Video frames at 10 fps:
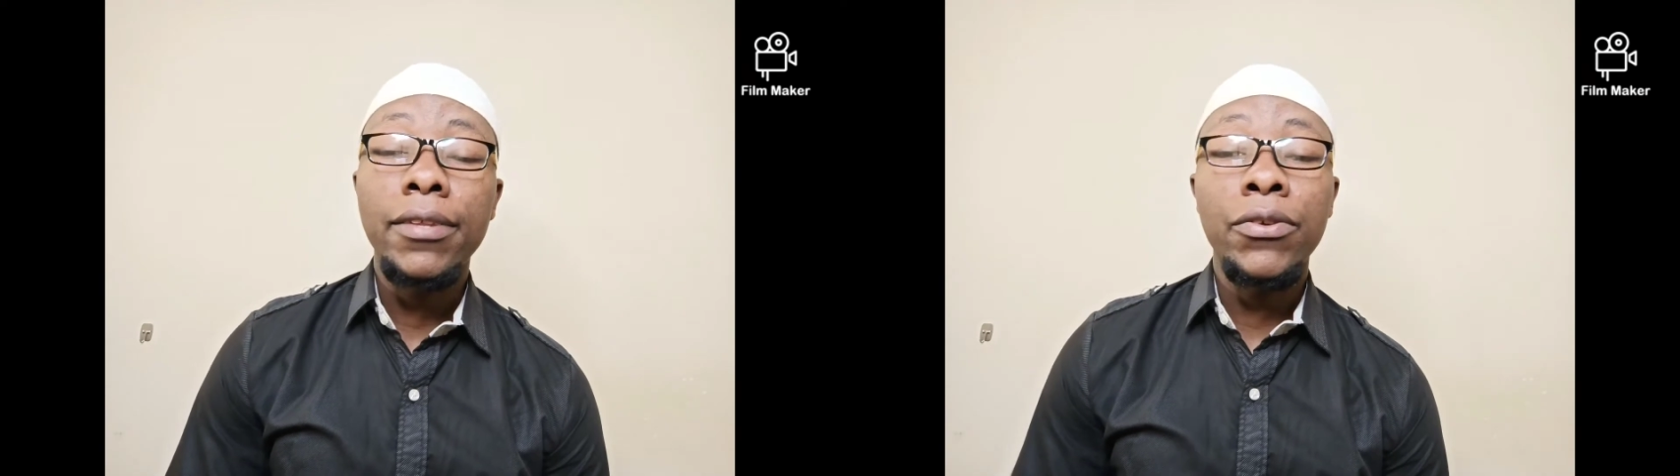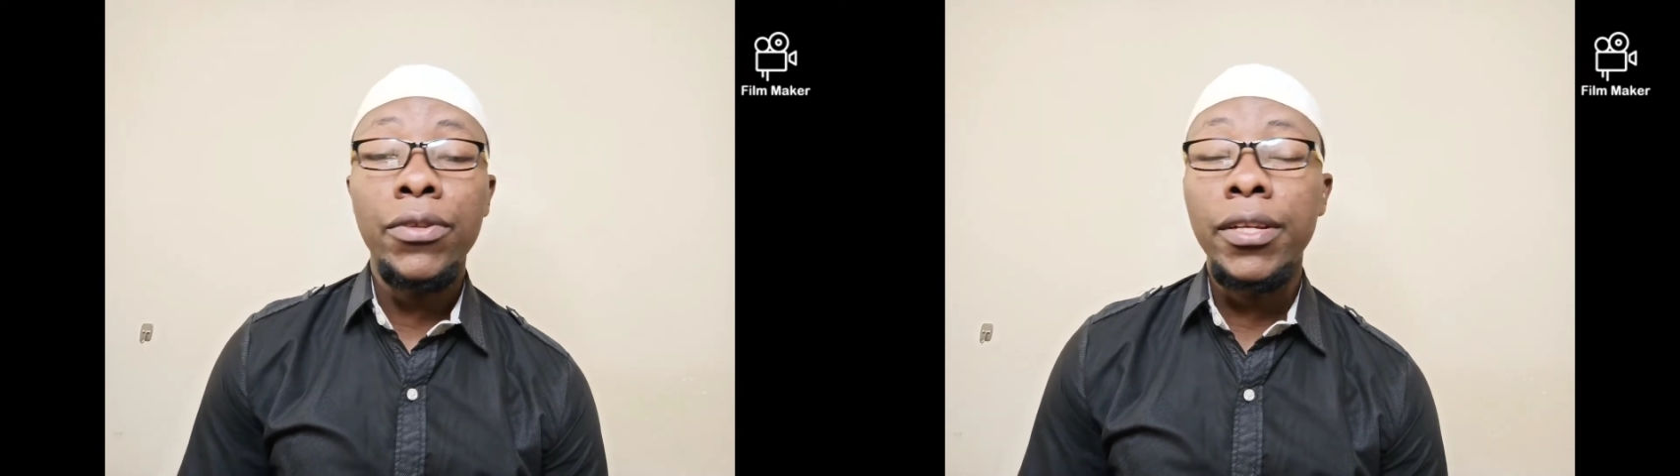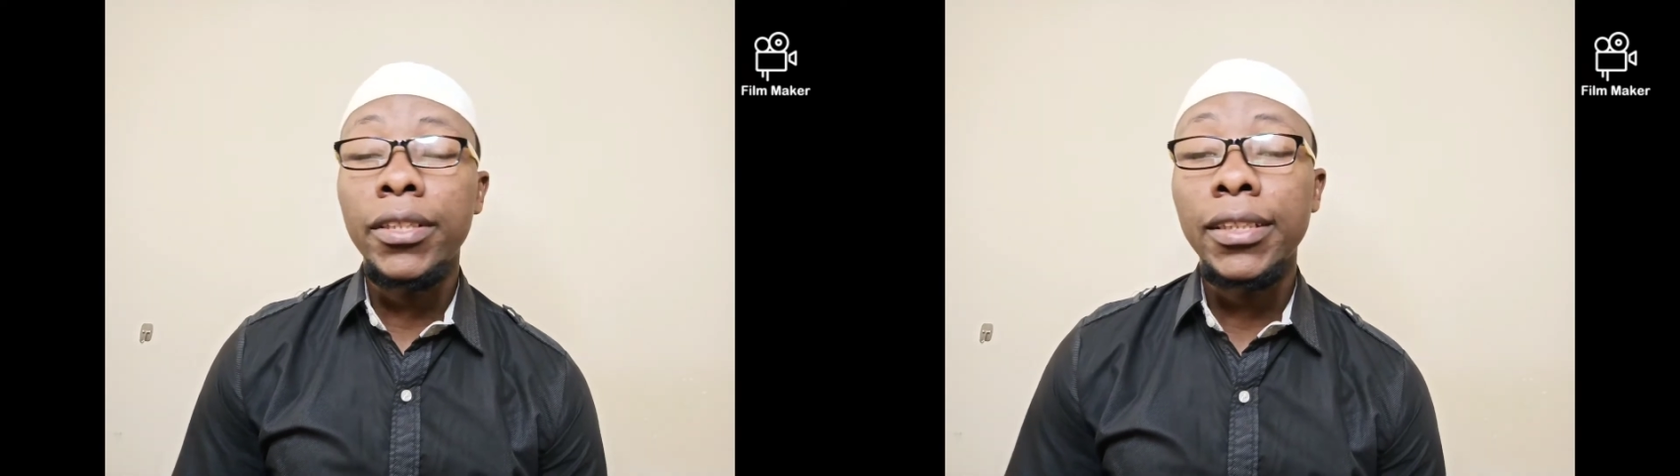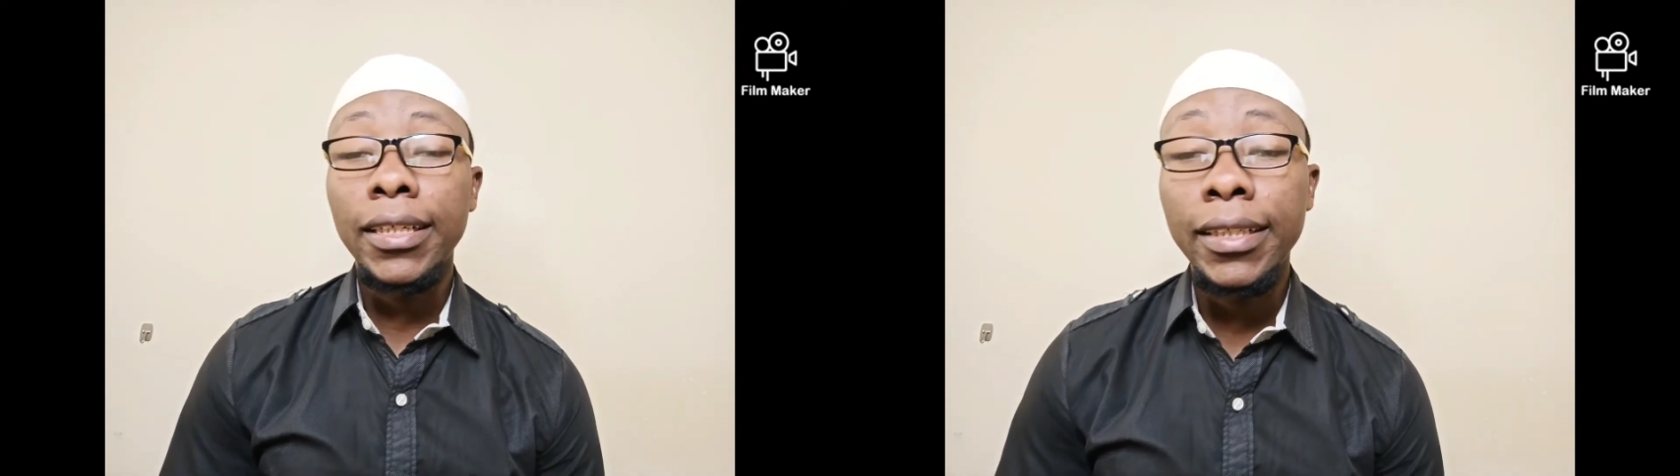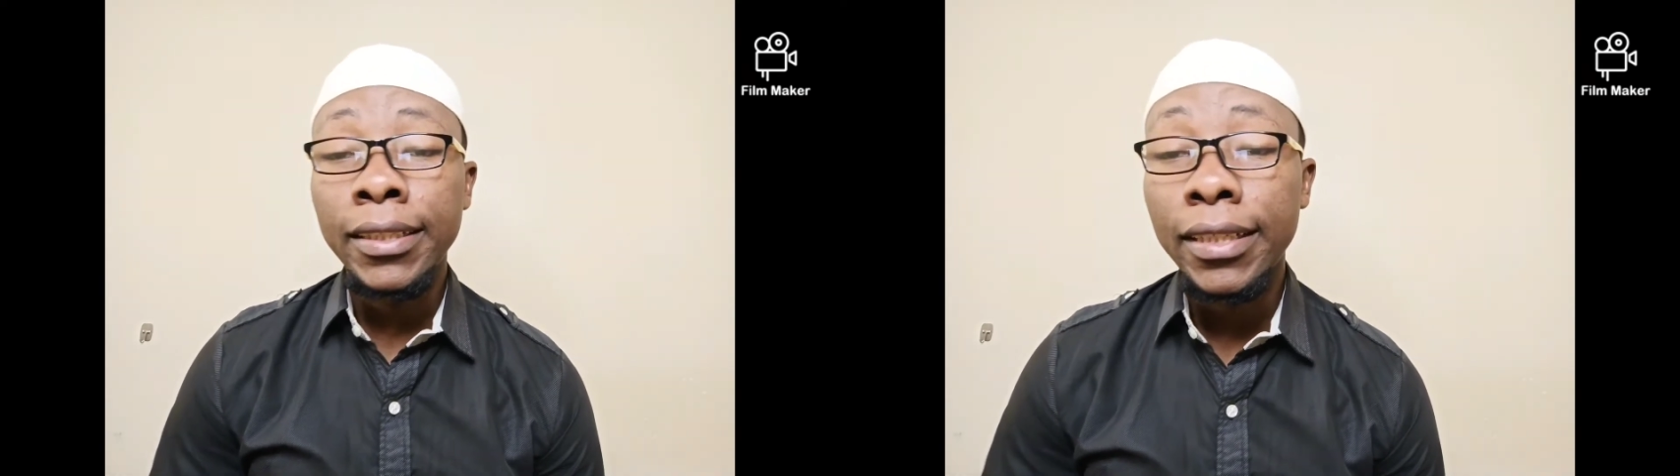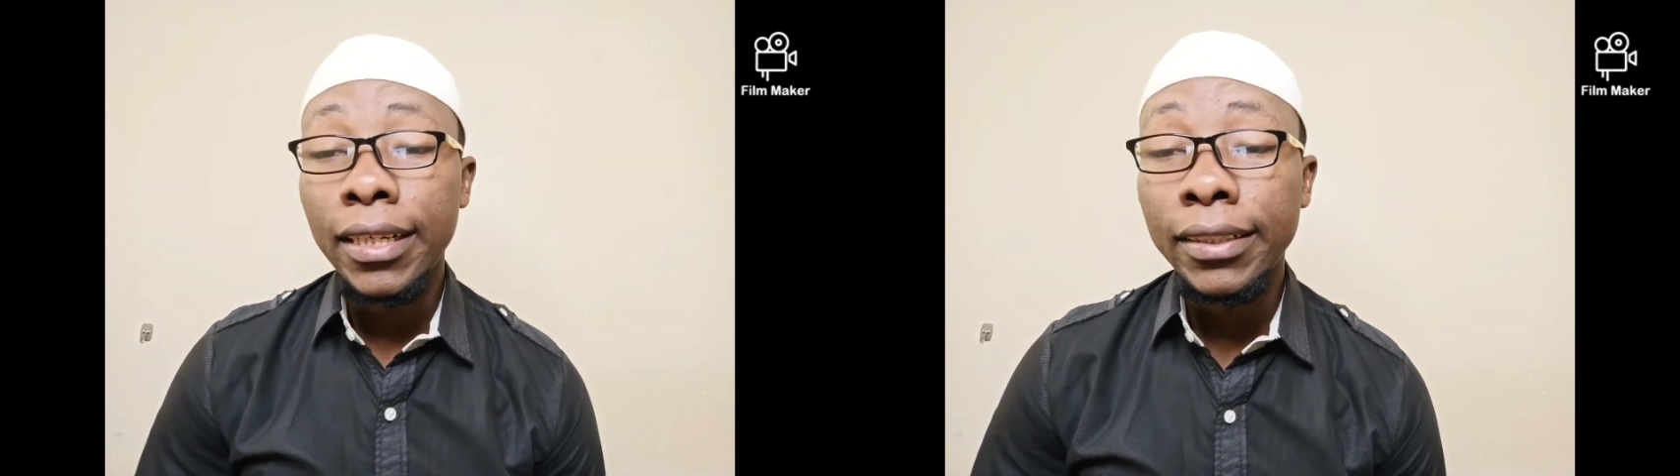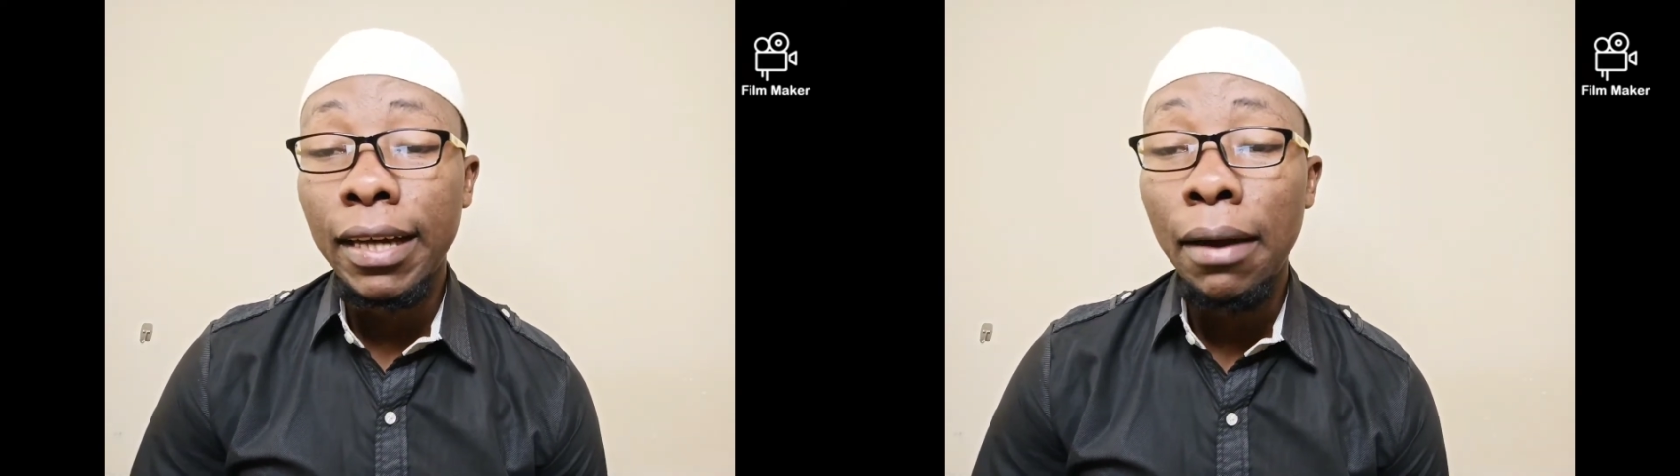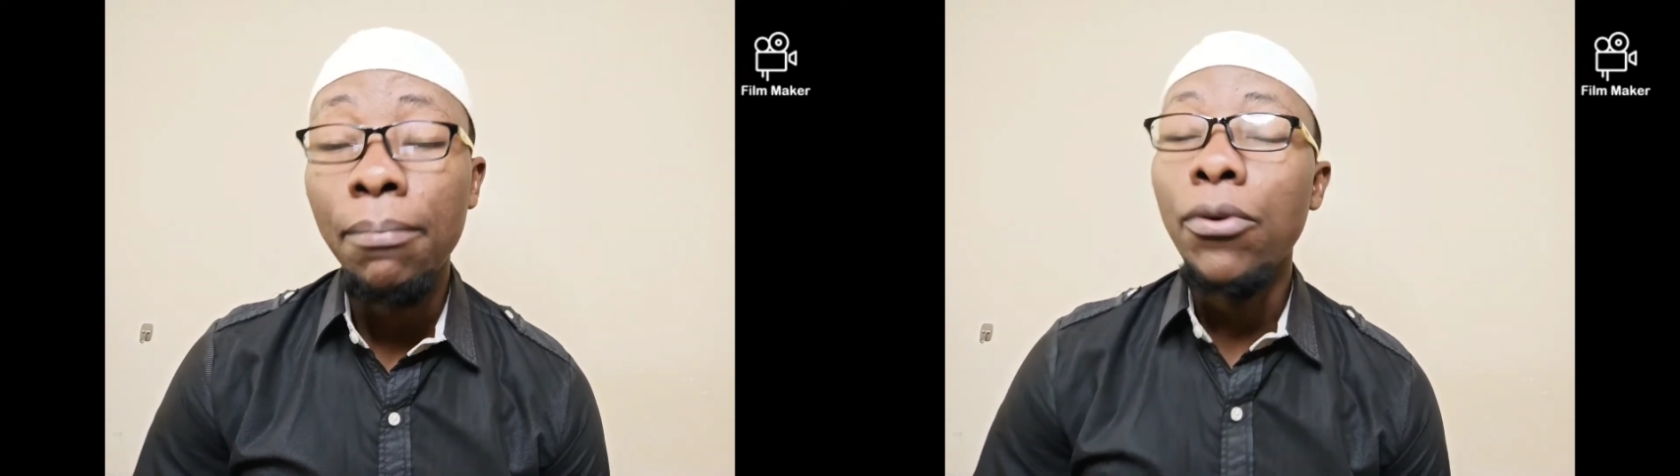There is that extras
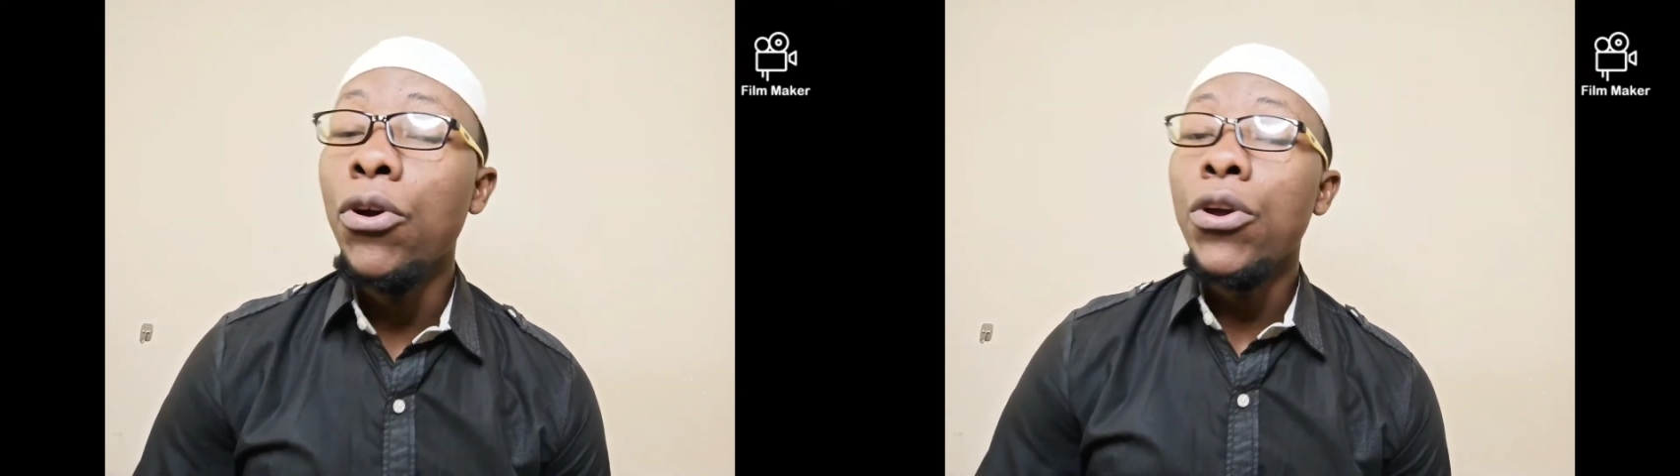app.